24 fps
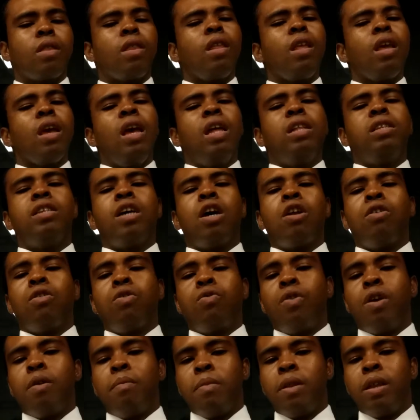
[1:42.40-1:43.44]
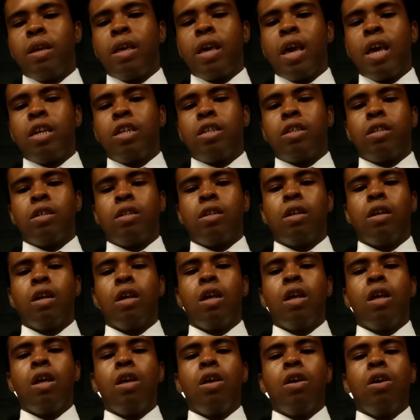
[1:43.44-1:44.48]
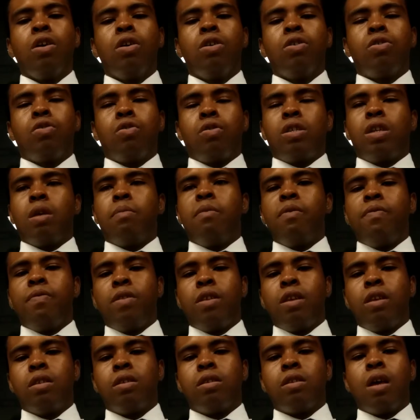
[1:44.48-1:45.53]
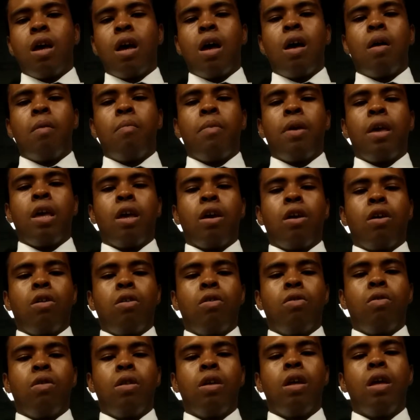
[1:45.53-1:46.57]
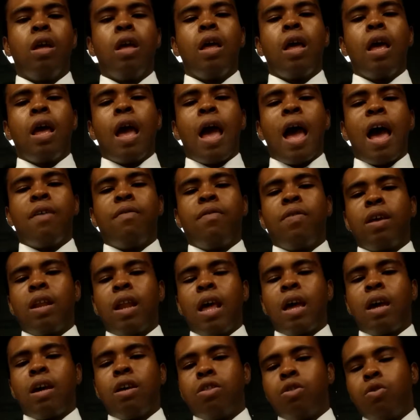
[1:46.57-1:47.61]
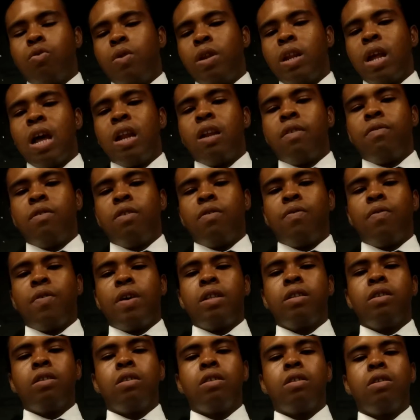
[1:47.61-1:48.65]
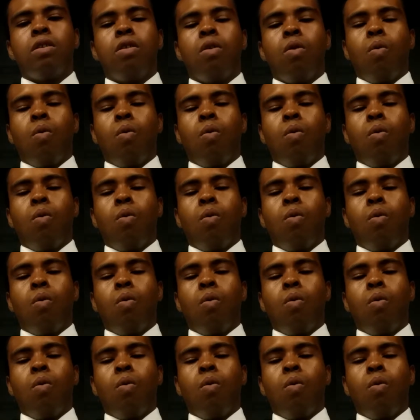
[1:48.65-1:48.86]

insider threat mitigation. So some of these may include having a three-line of defense,